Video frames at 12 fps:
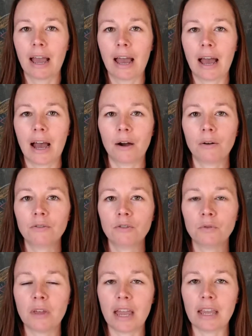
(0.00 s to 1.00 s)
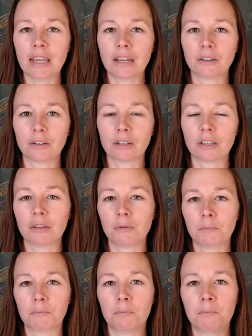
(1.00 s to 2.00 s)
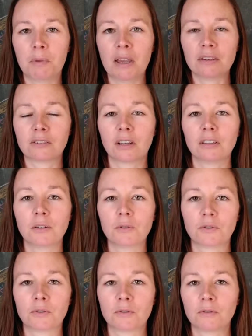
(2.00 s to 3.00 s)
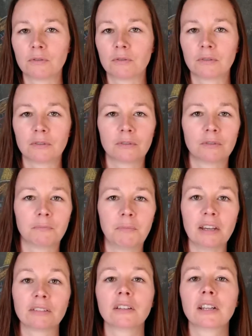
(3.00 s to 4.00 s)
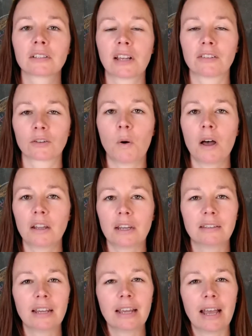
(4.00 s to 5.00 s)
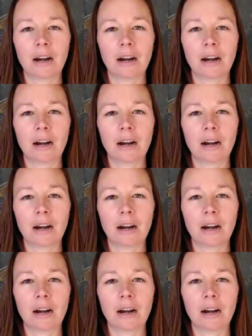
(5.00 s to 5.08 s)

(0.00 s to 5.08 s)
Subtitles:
How do they based on their sets of qualities,